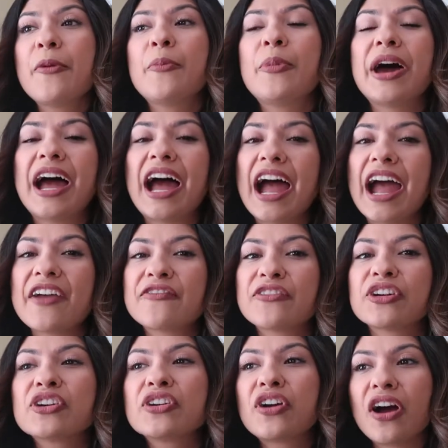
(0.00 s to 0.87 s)
But I
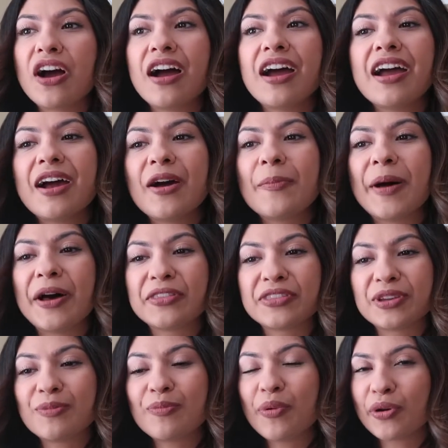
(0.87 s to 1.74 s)
forgot
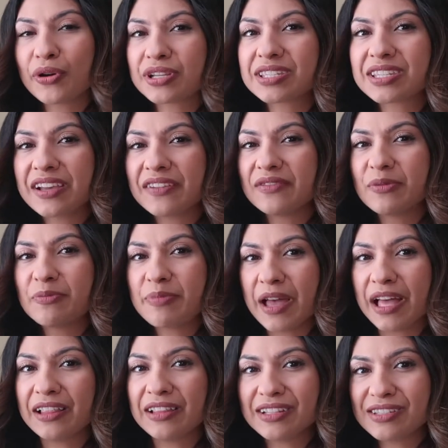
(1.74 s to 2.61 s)
about the importance of a
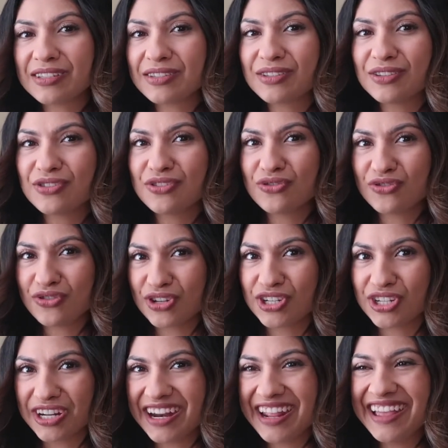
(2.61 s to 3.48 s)
balanced
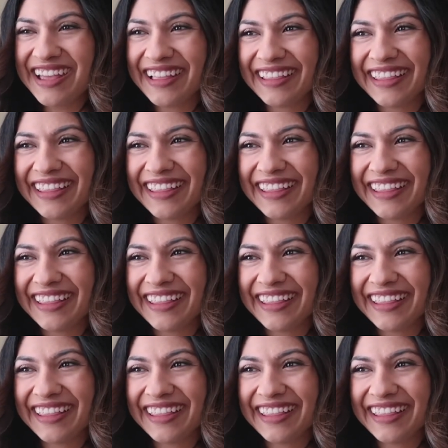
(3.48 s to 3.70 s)
nutrition,